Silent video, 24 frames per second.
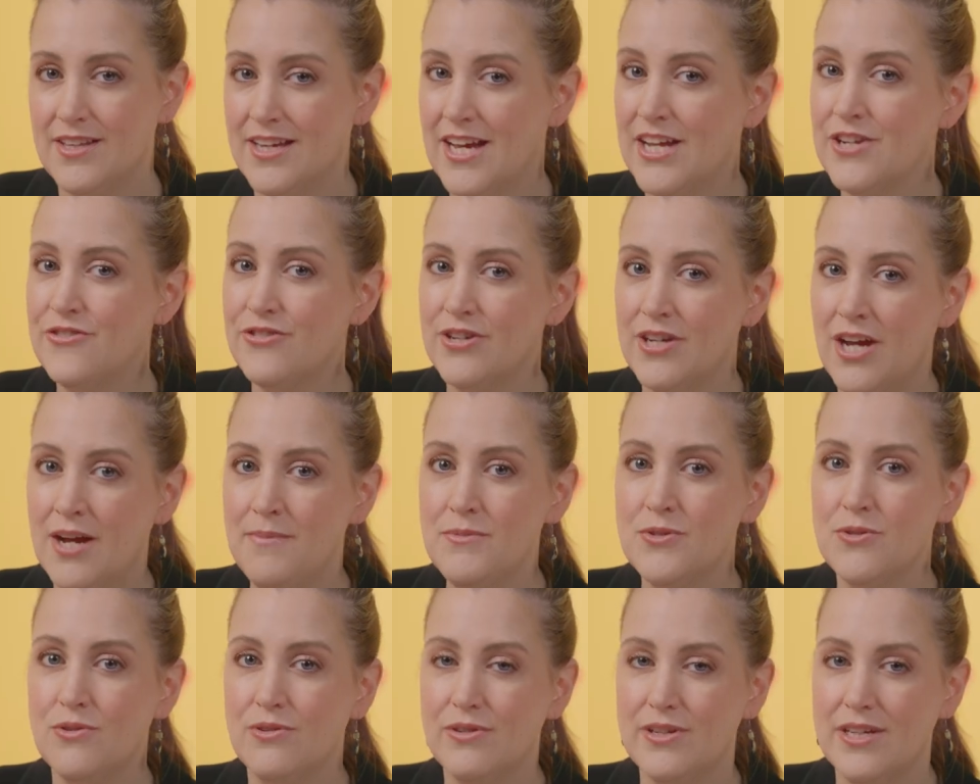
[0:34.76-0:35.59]
The country I'm
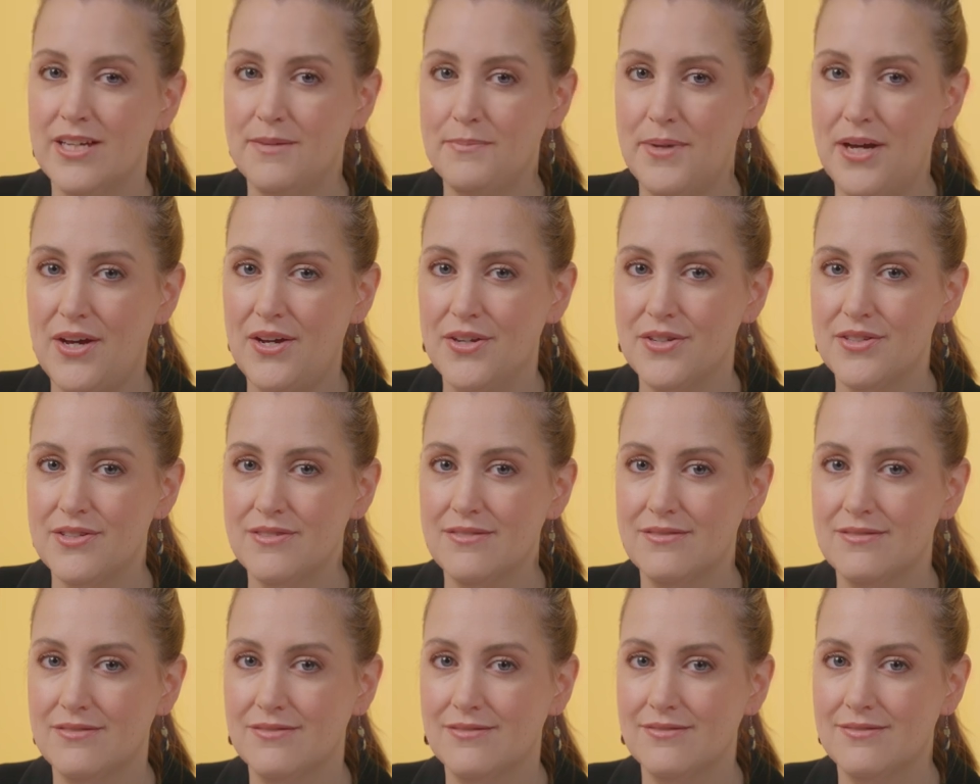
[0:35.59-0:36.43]
talking about
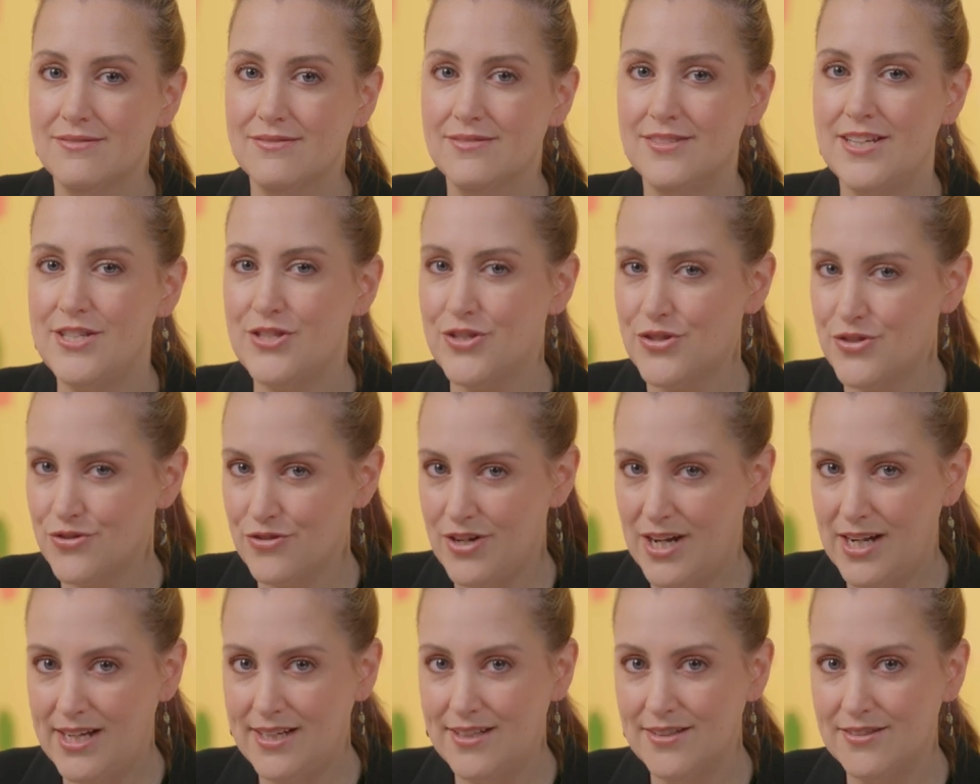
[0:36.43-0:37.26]
is
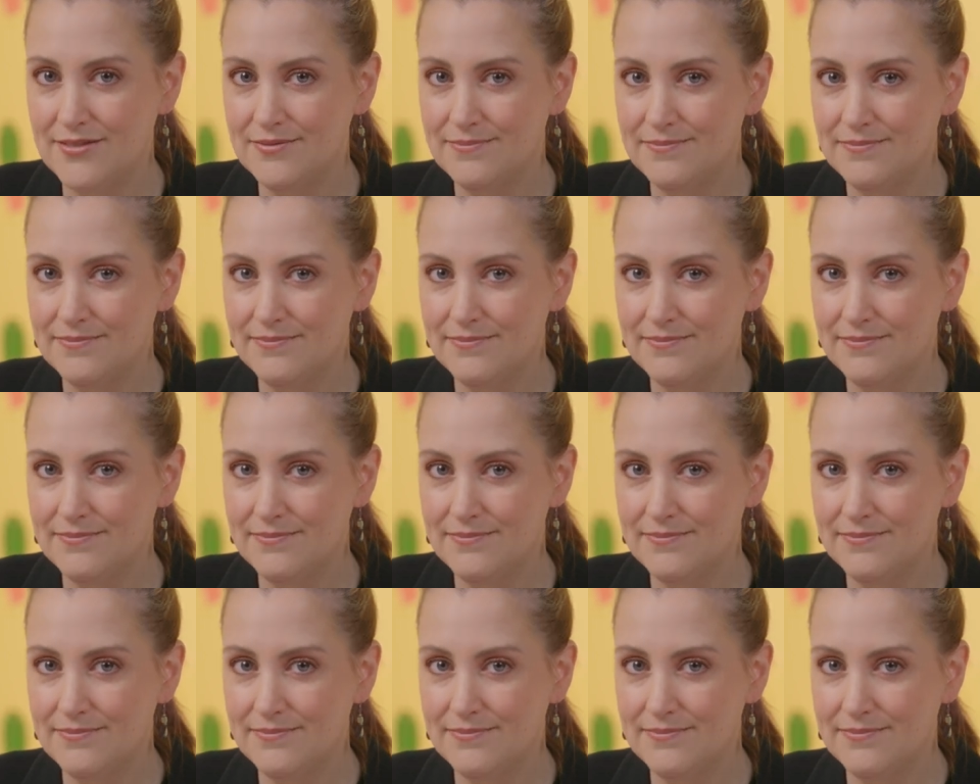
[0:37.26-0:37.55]
Australia.